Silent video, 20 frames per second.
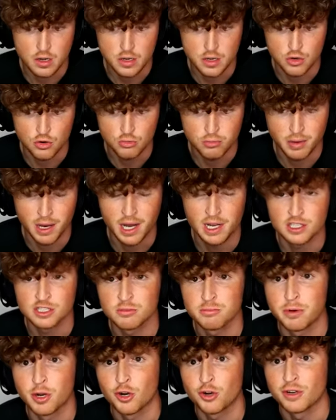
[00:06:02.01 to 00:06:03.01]
New boss
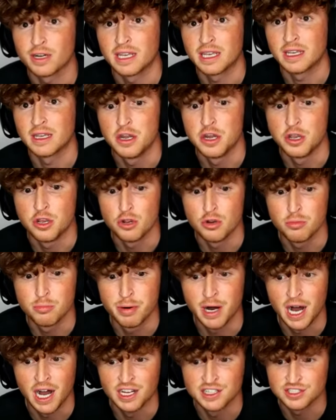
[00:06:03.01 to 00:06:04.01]
Barney. New
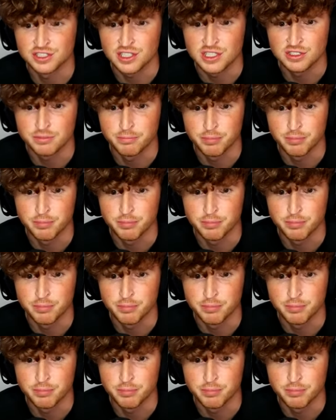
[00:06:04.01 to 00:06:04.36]
boss is